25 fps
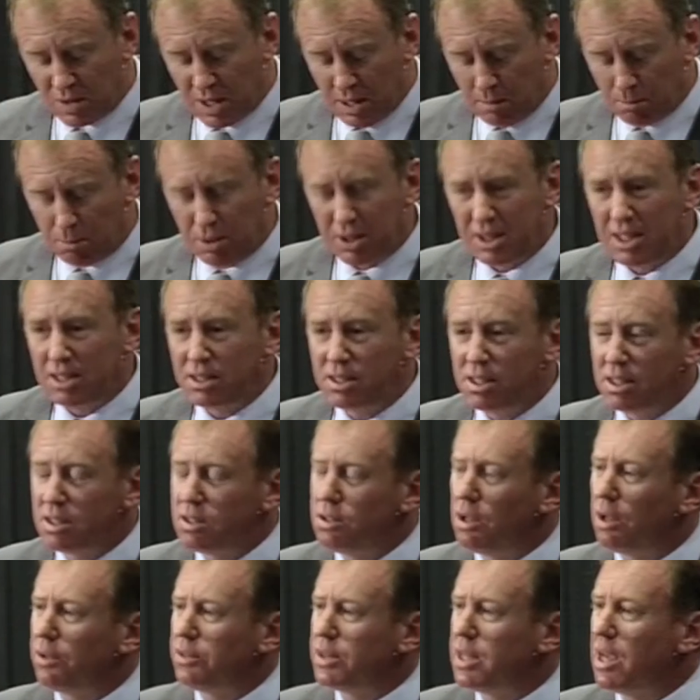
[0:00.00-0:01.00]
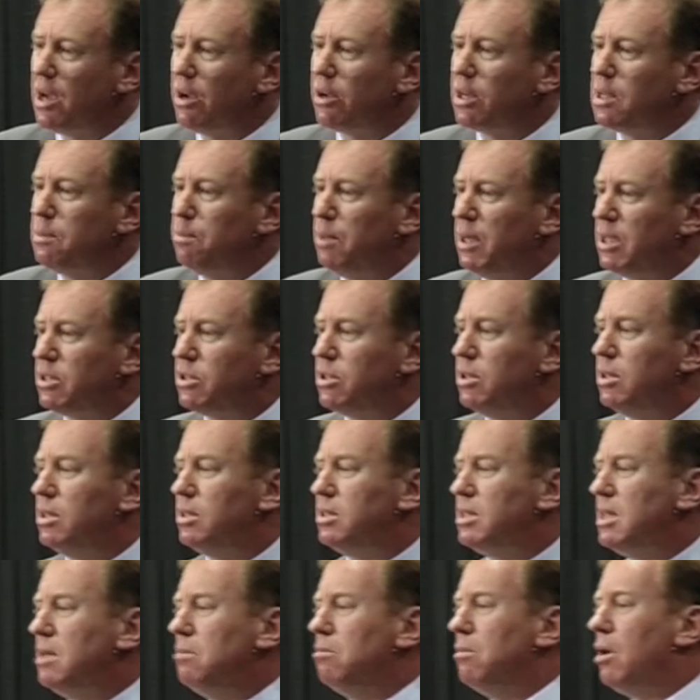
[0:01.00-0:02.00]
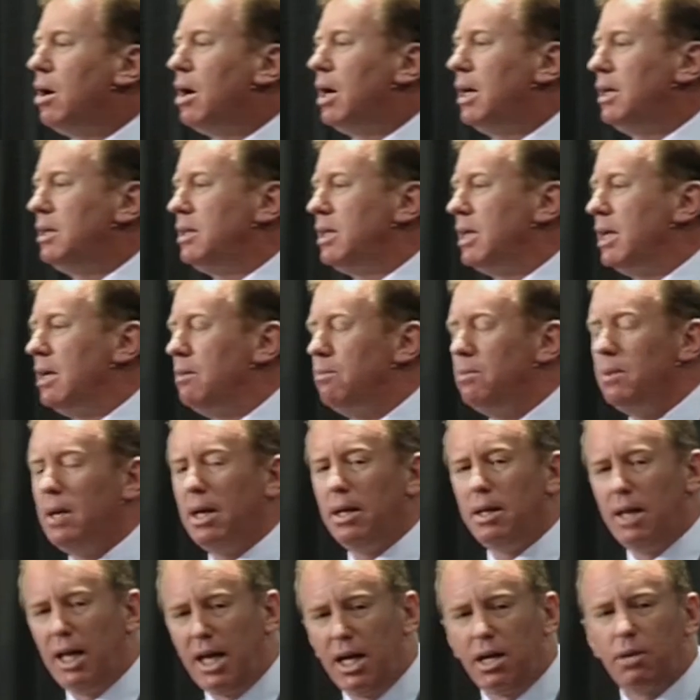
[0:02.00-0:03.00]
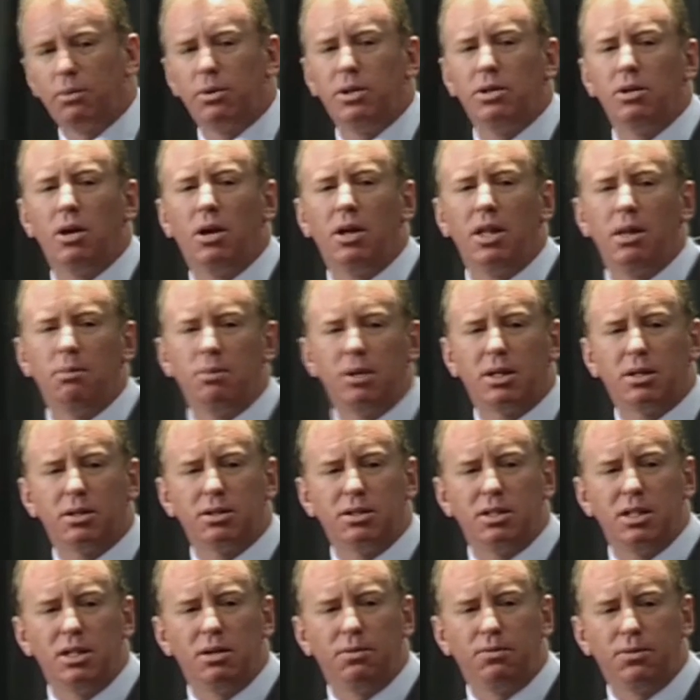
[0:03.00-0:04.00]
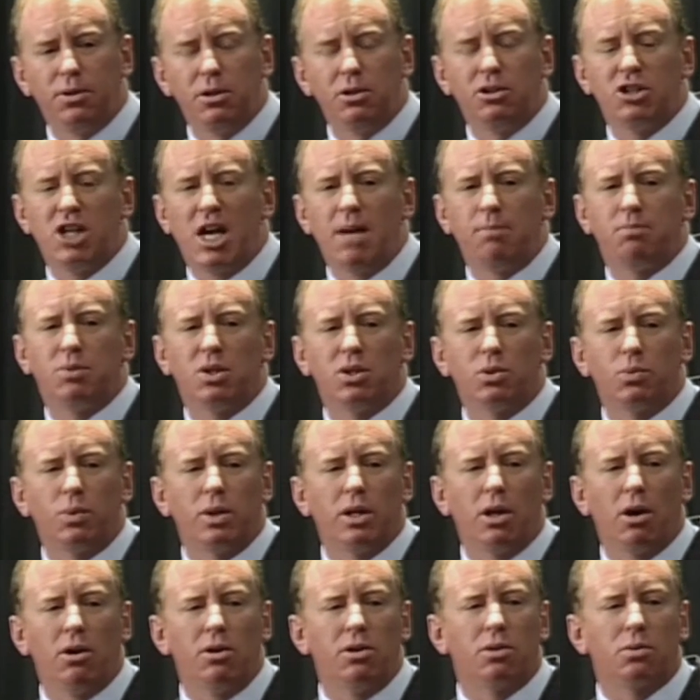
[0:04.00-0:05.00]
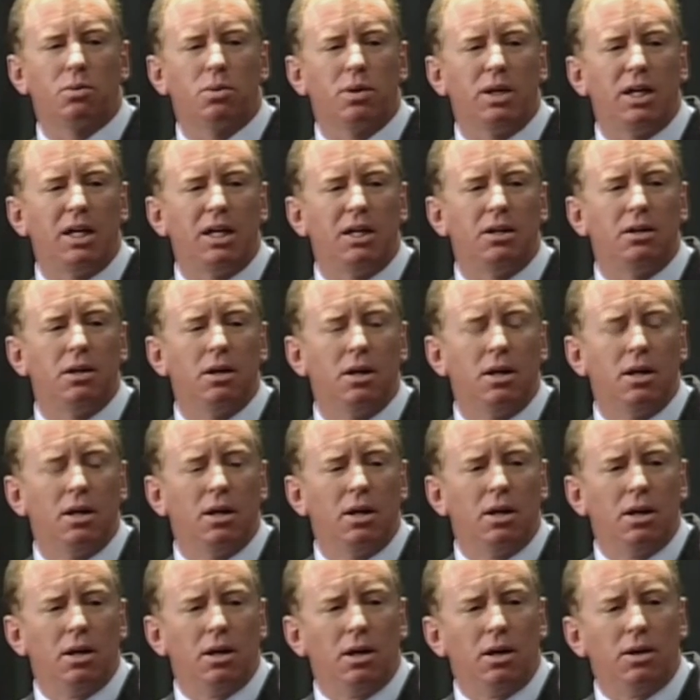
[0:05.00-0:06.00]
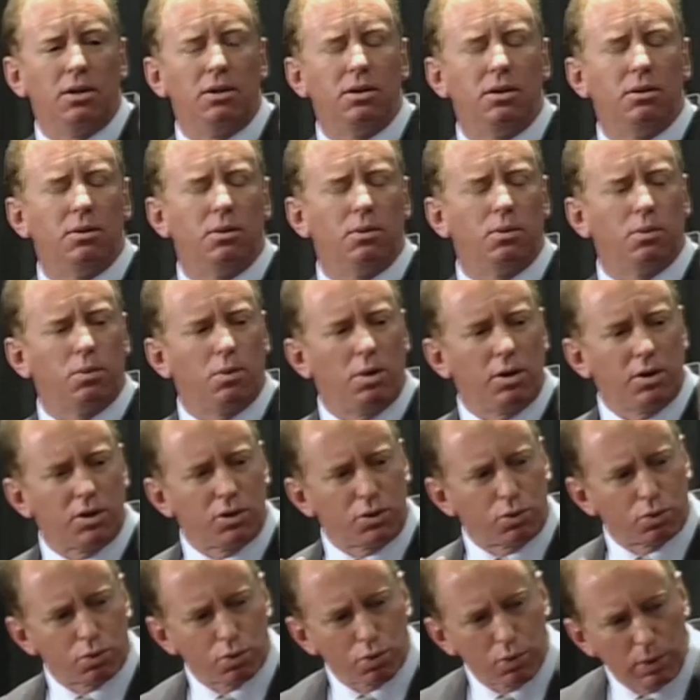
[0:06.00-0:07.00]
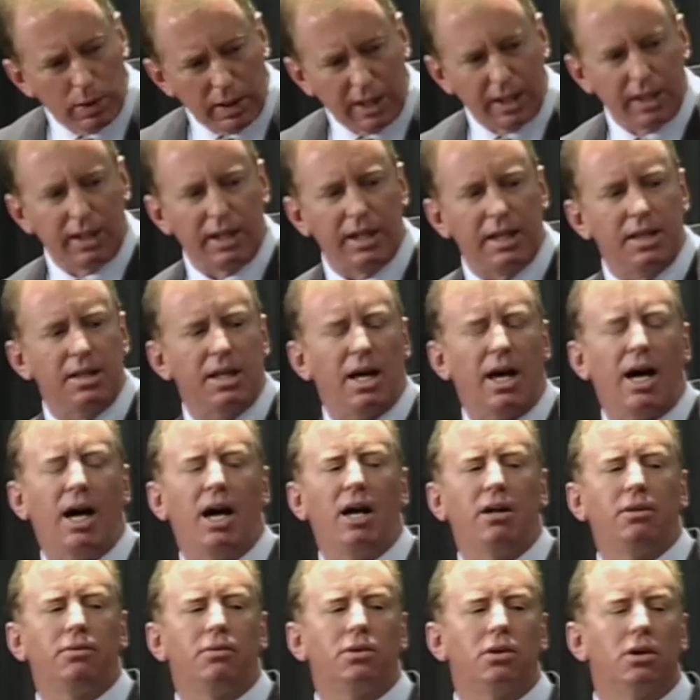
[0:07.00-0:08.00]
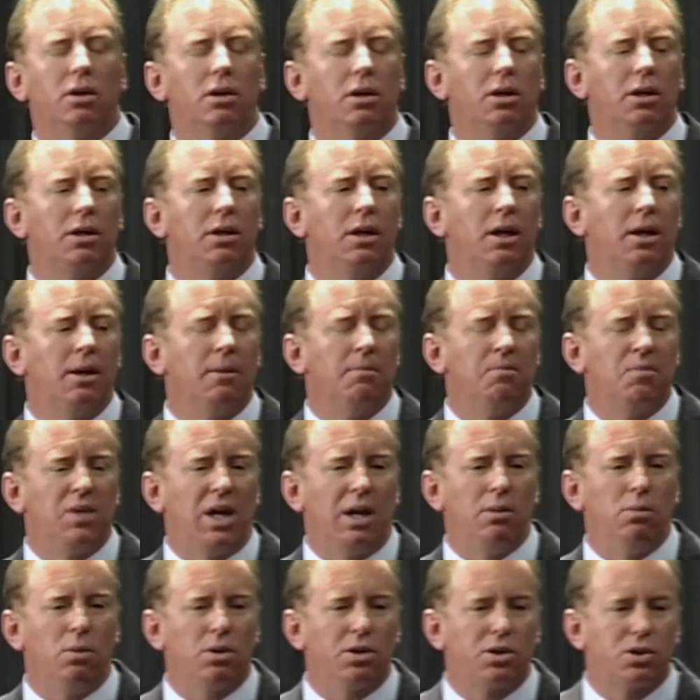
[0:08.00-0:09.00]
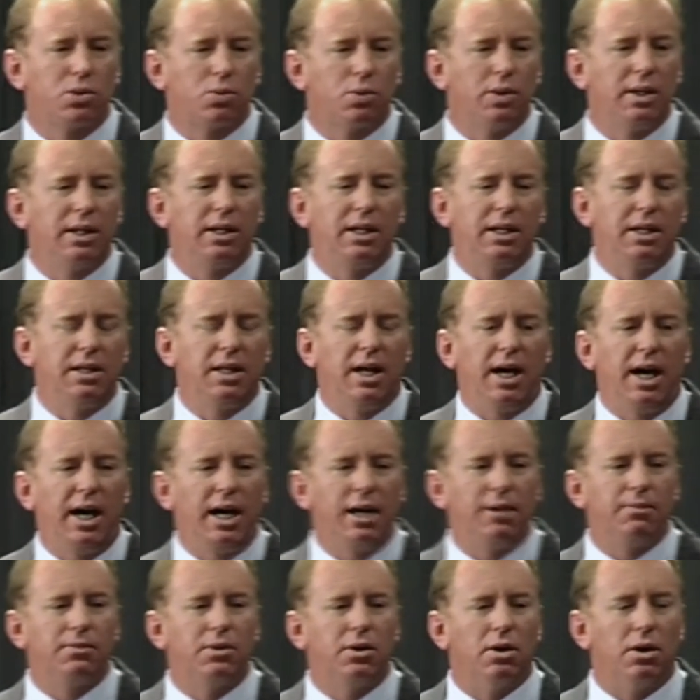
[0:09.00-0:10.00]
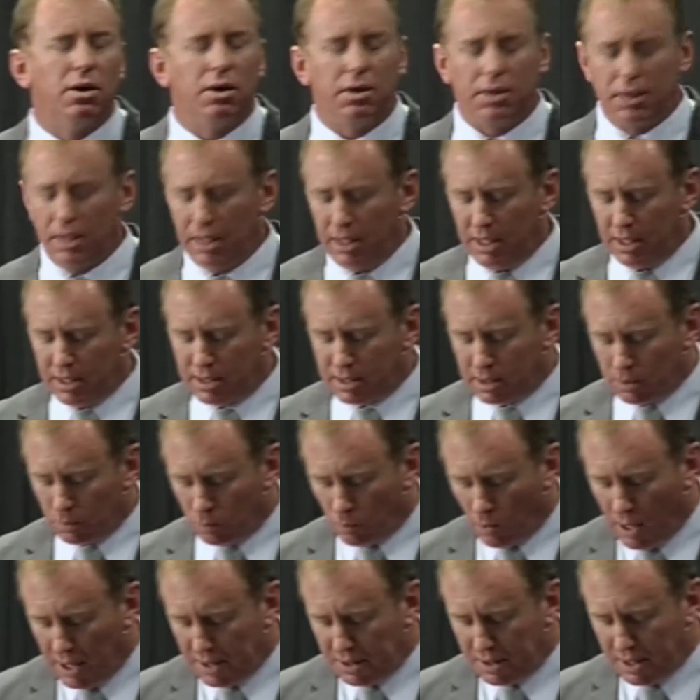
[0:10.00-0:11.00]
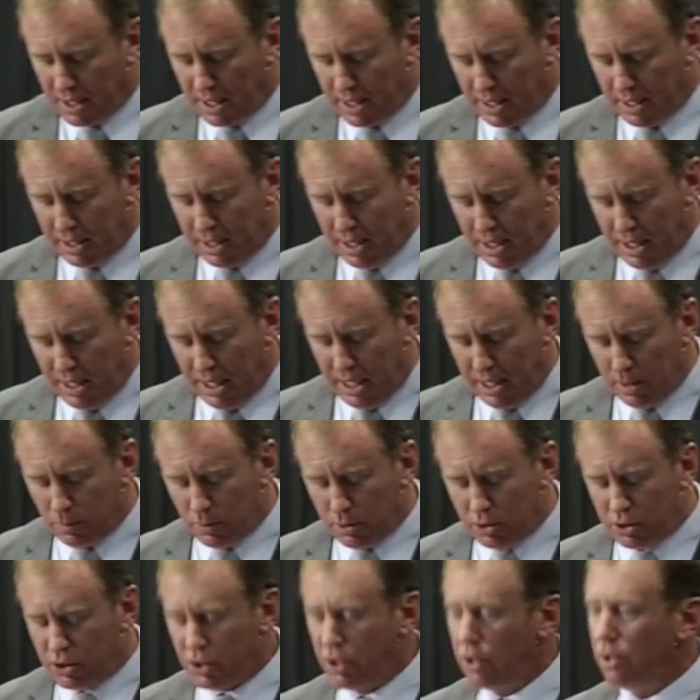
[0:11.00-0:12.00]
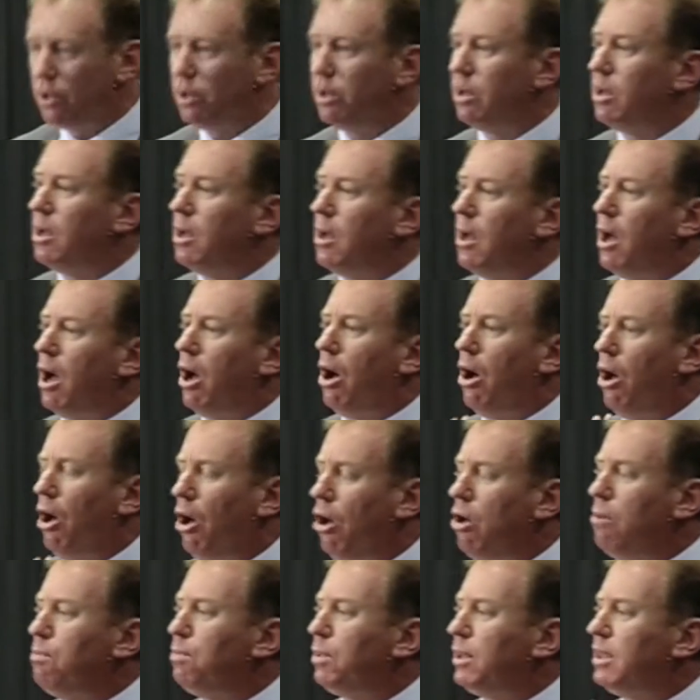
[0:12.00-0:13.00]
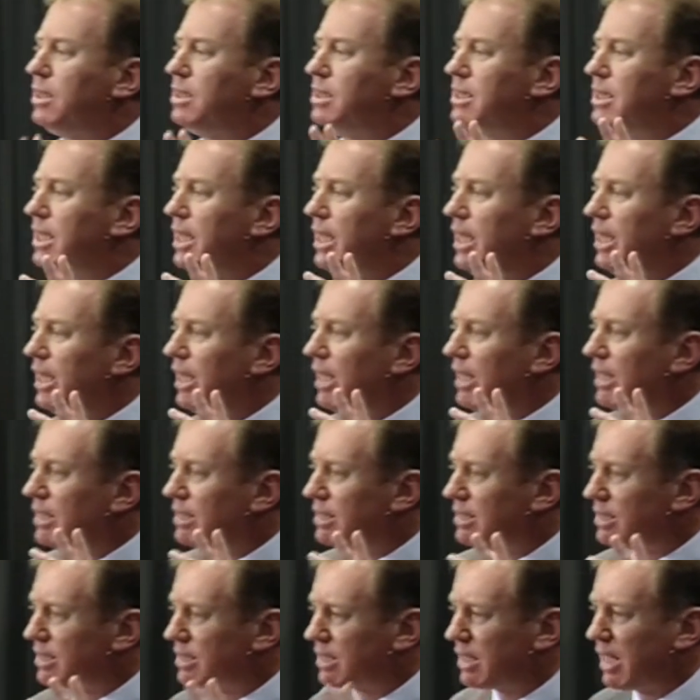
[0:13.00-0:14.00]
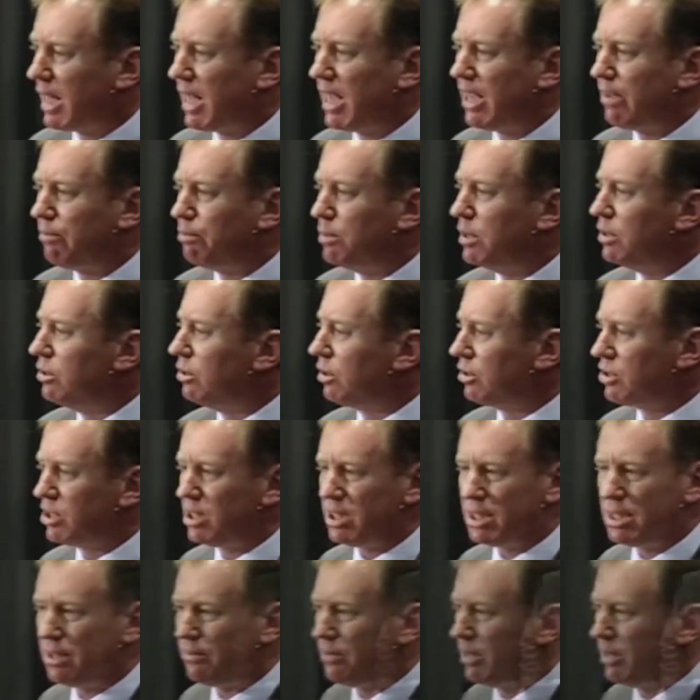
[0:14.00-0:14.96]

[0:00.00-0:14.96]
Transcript: But this is not the only picture that's in mind here. And how do we know that? Because in a few chapters, we're going to read what is really in the heart of God and what is really in the heart of God is that one day he would turn hopeless enslavement, not just of a